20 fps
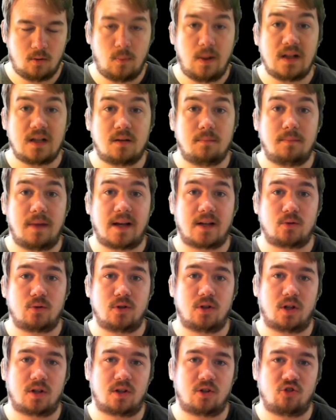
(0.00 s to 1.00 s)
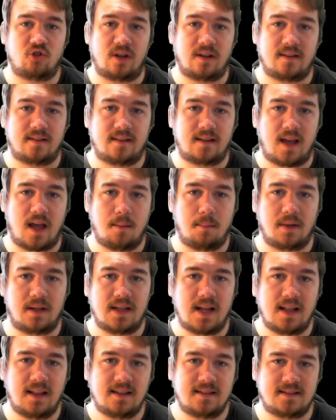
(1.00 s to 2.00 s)
Welcome back to another chess game
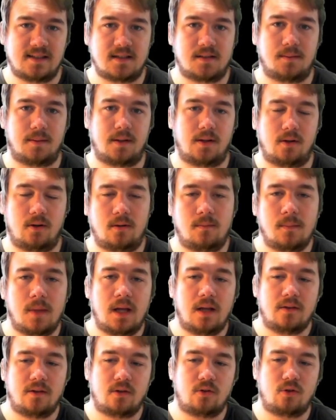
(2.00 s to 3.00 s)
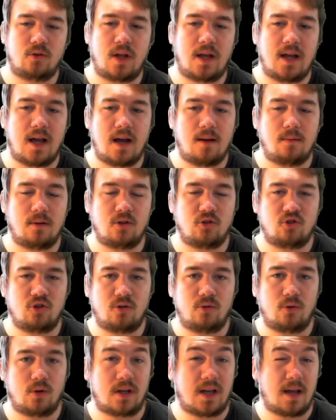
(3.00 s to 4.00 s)
analysis video. So today I want to show
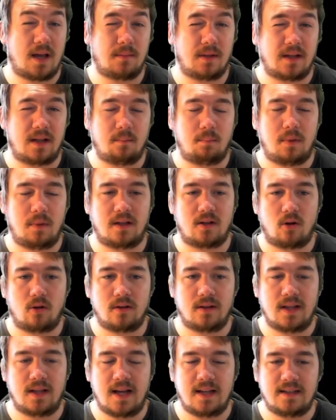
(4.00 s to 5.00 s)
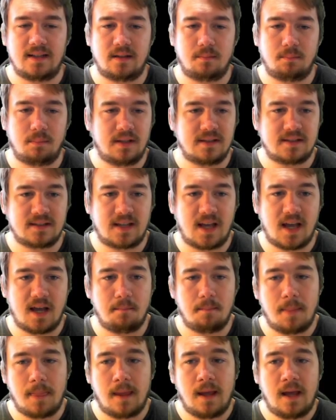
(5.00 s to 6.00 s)
you a game that I played online in a blitz
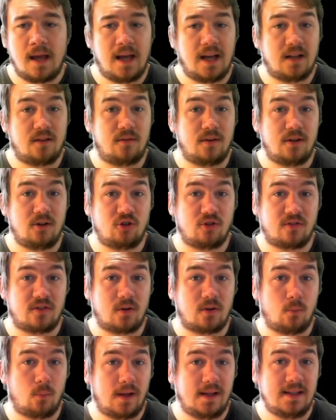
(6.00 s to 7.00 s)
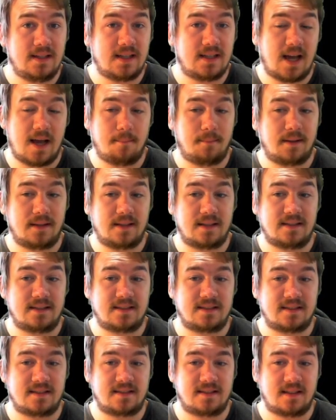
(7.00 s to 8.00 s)
game. It features the wing gambit in the
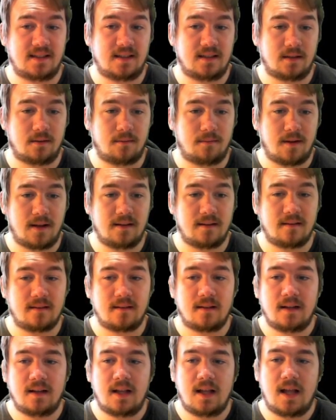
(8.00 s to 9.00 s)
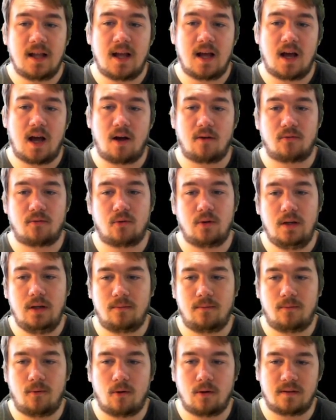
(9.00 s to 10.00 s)
Sicilian defense after
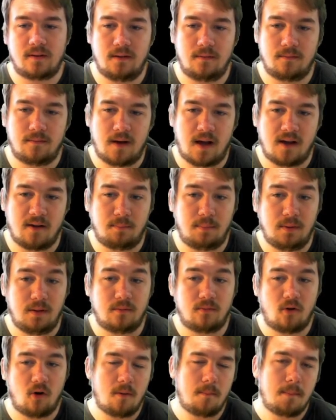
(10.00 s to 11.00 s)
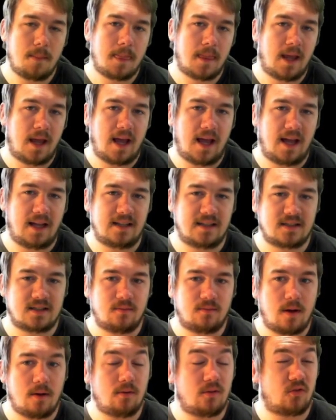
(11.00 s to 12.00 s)
e4, c5, b4, and it's a
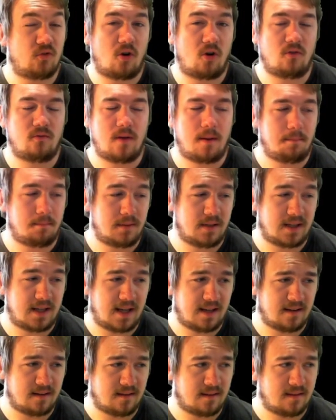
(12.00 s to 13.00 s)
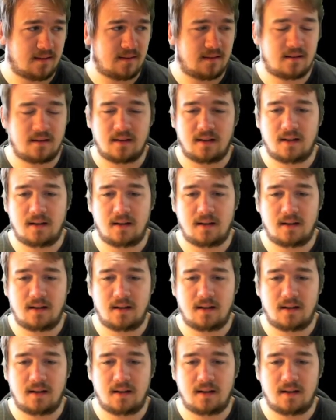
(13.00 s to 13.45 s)
very strong weapon against